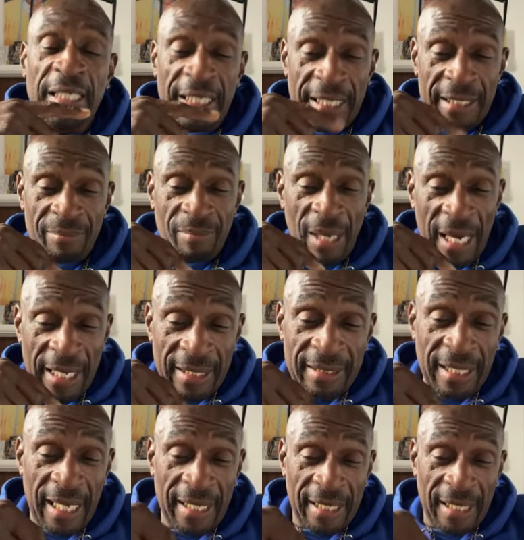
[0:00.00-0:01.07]
And bang
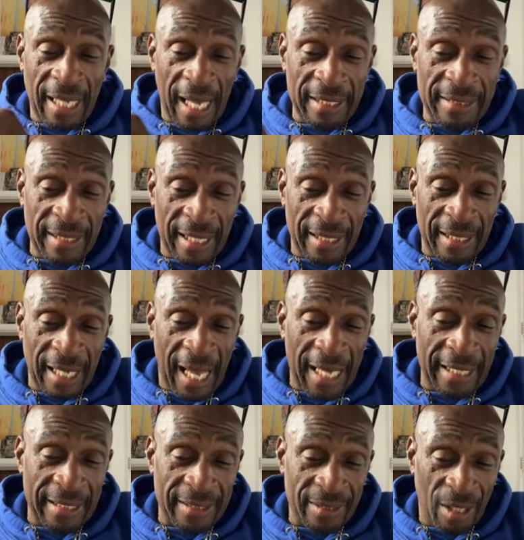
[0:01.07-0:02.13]
that
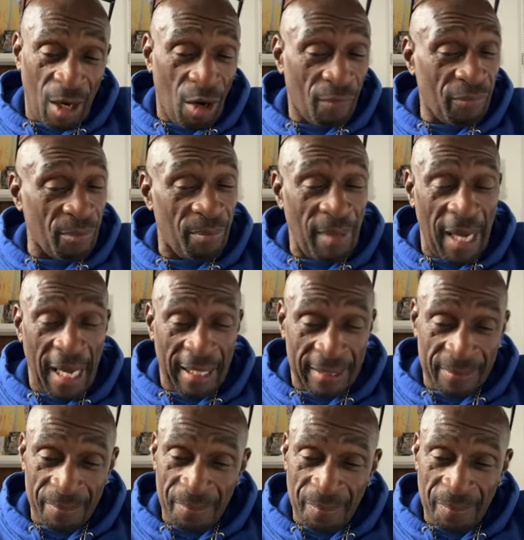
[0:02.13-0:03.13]
light off the back,